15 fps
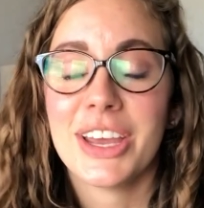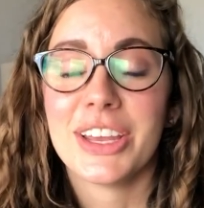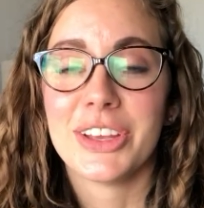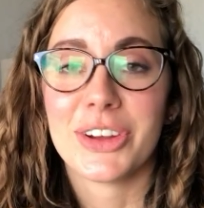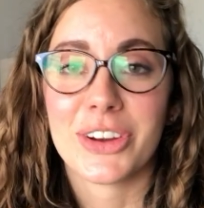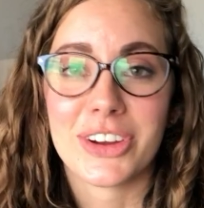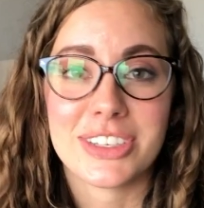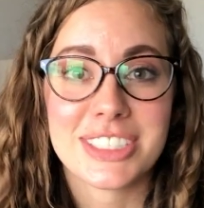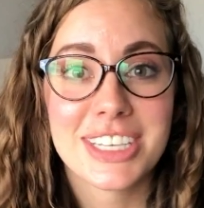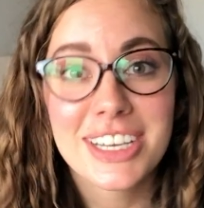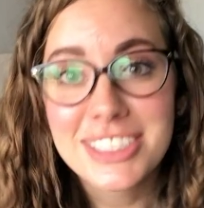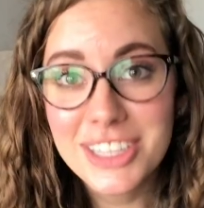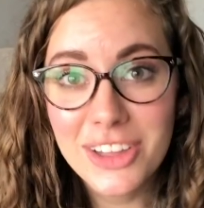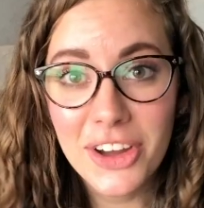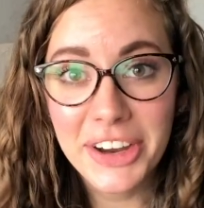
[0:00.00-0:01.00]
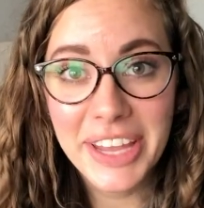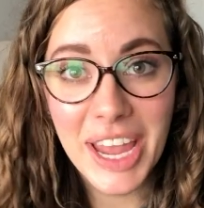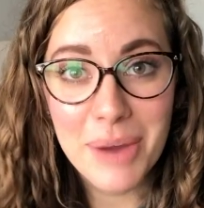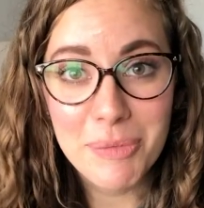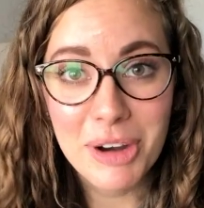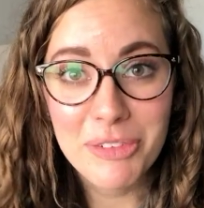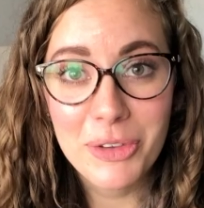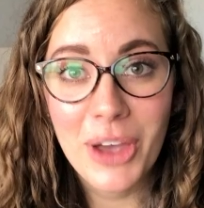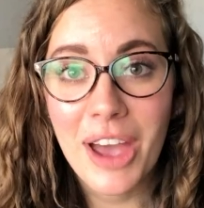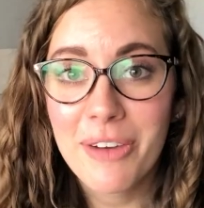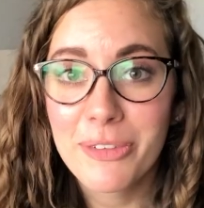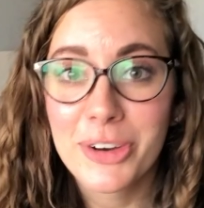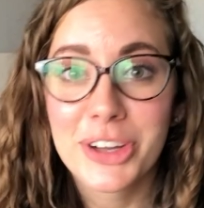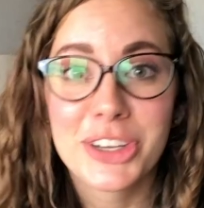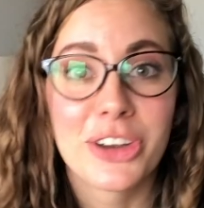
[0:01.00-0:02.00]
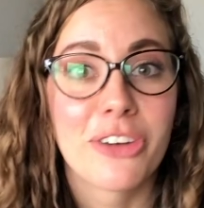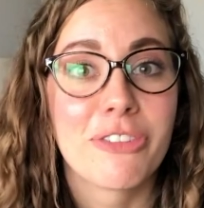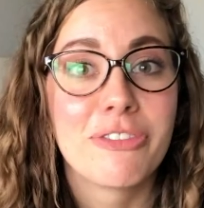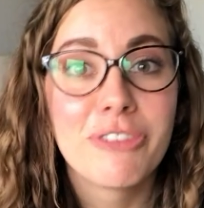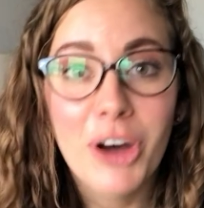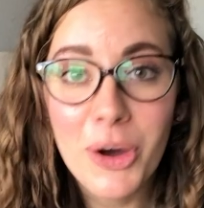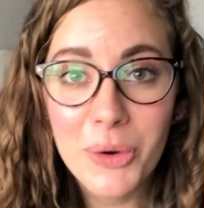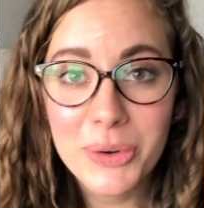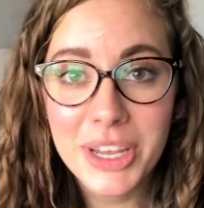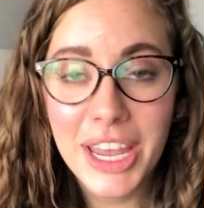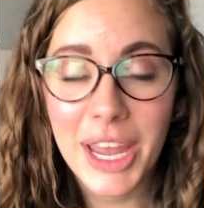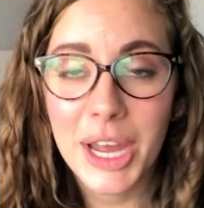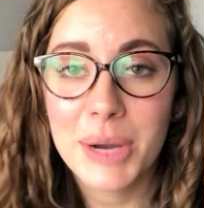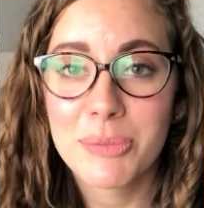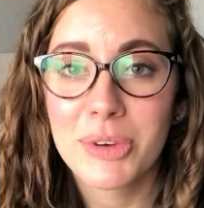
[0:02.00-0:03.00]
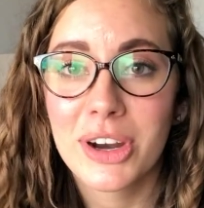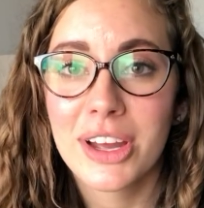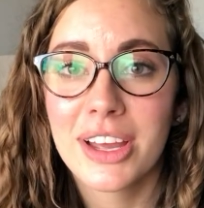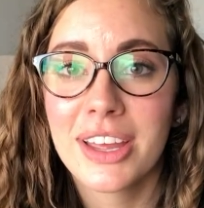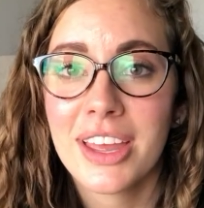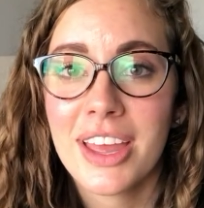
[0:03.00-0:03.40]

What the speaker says: your DSLR camera if you have one, your phone camera,